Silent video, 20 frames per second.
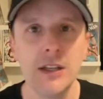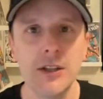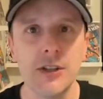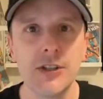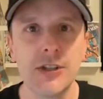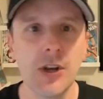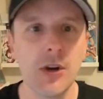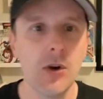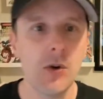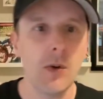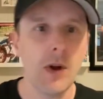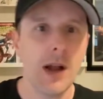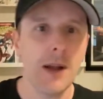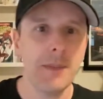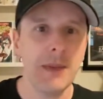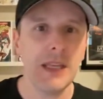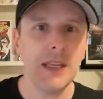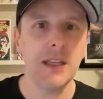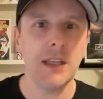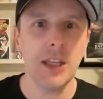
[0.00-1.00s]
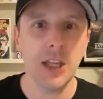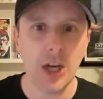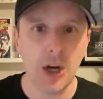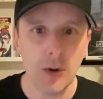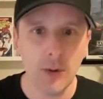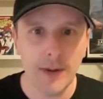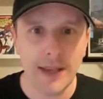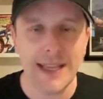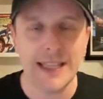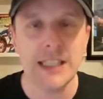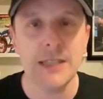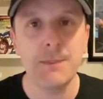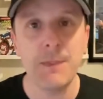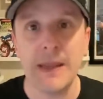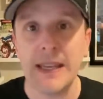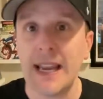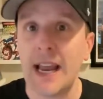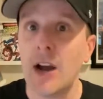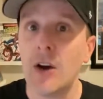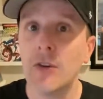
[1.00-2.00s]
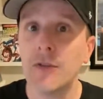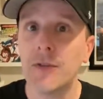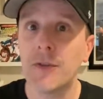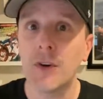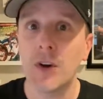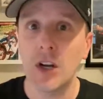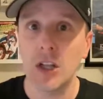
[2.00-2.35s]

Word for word: So, I mean, you know, it's been out for